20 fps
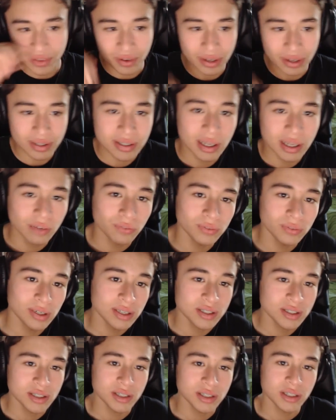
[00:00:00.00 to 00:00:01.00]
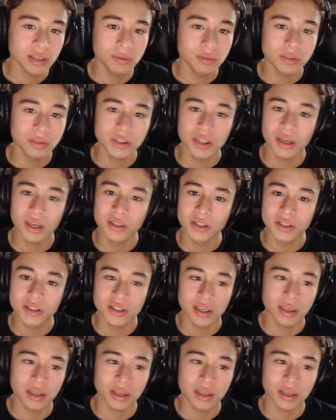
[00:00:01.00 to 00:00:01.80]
you can definitely see there were changes.